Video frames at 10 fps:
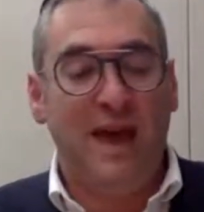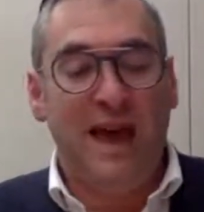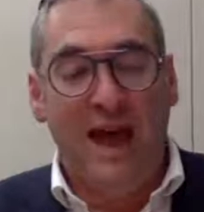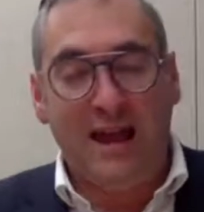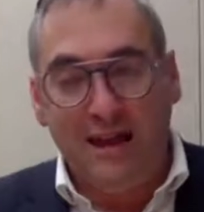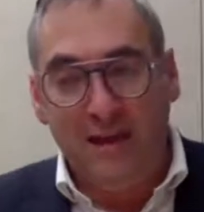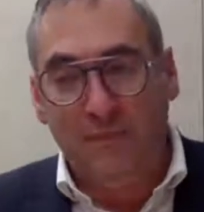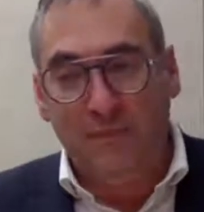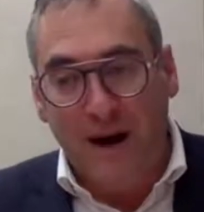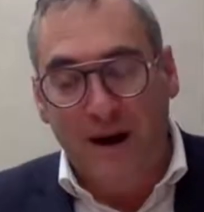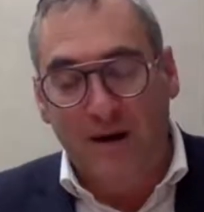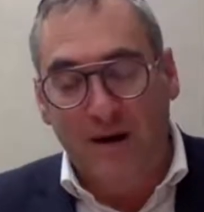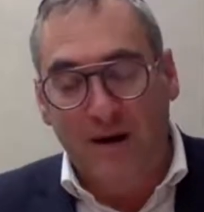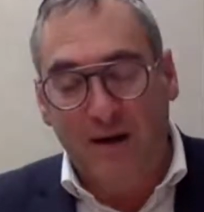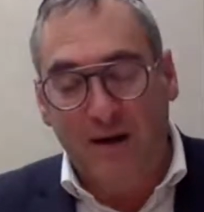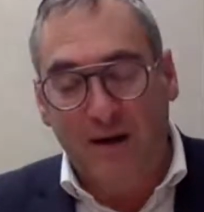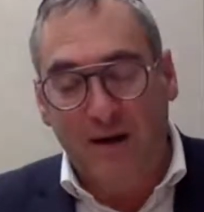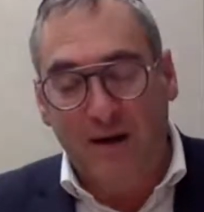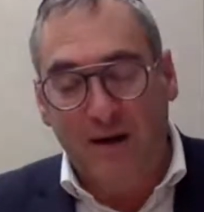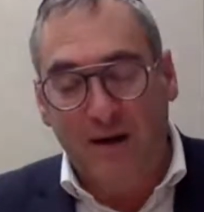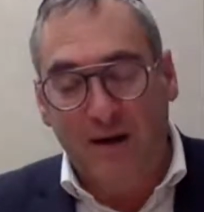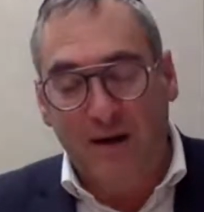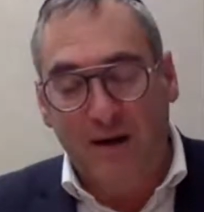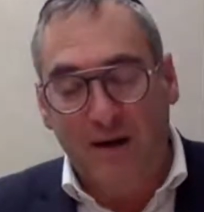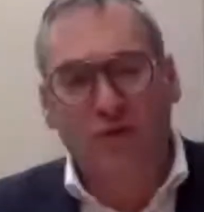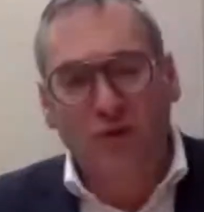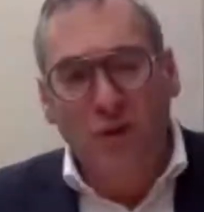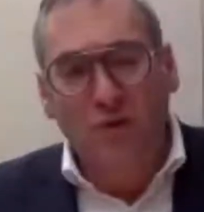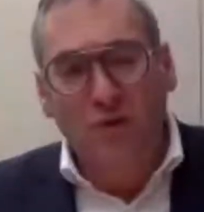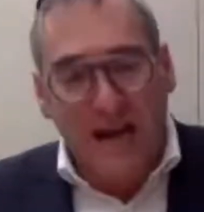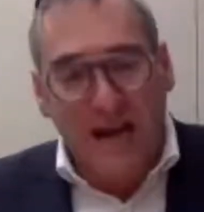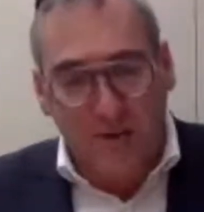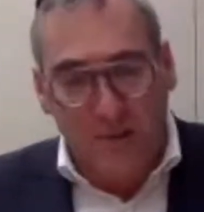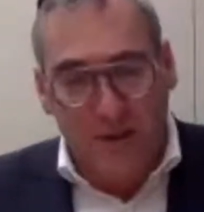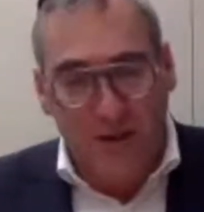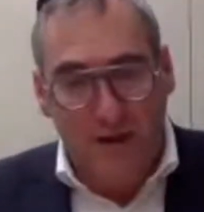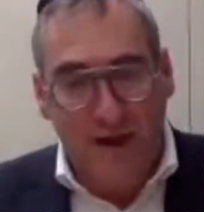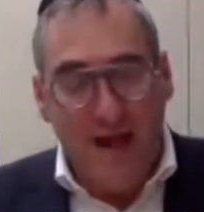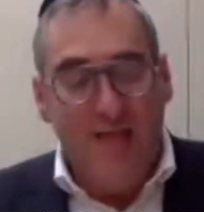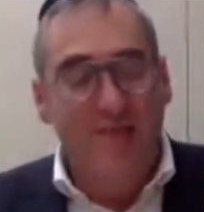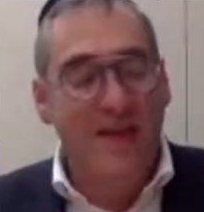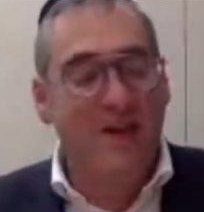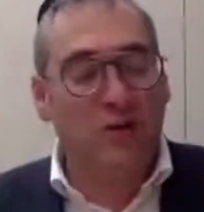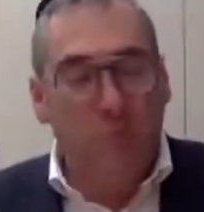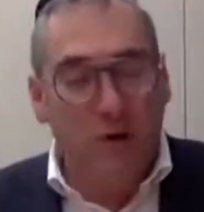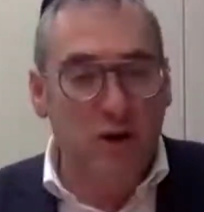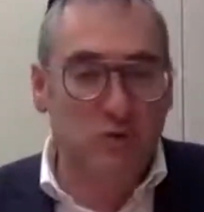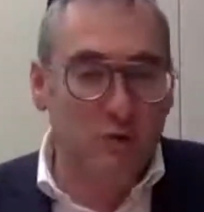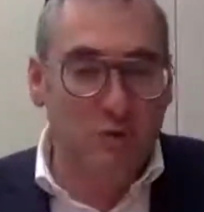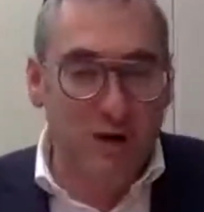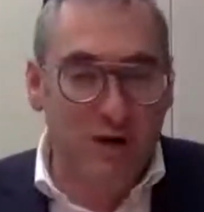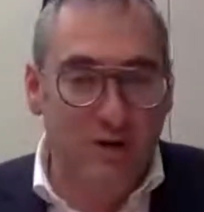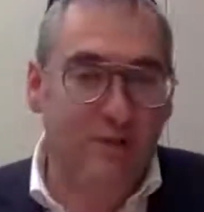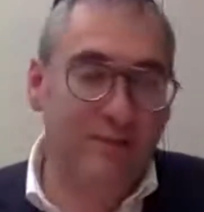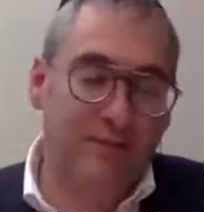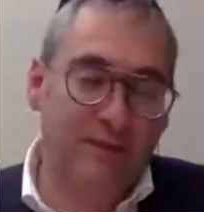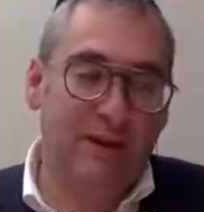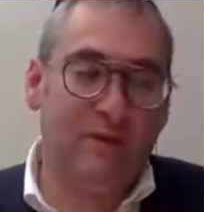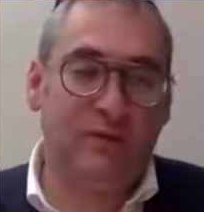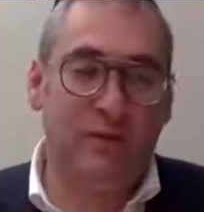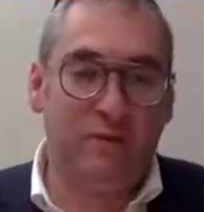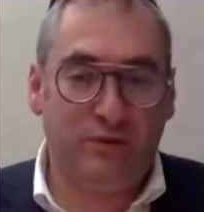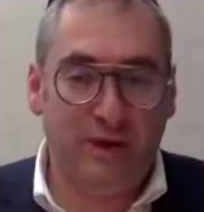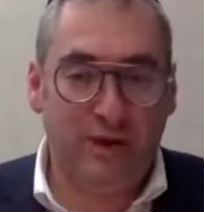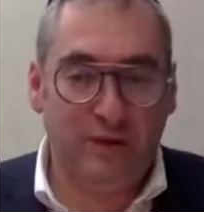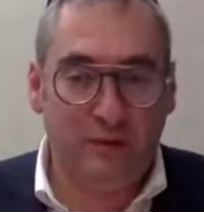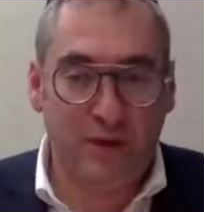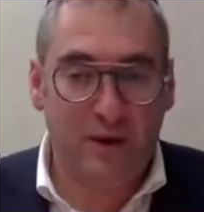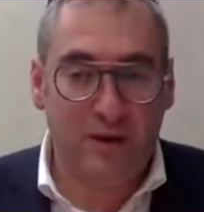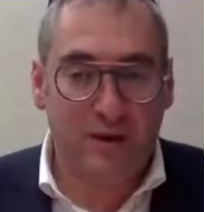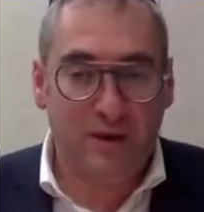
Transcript: And here Paro acted so terribly that his punishment was that his freedom was taken away.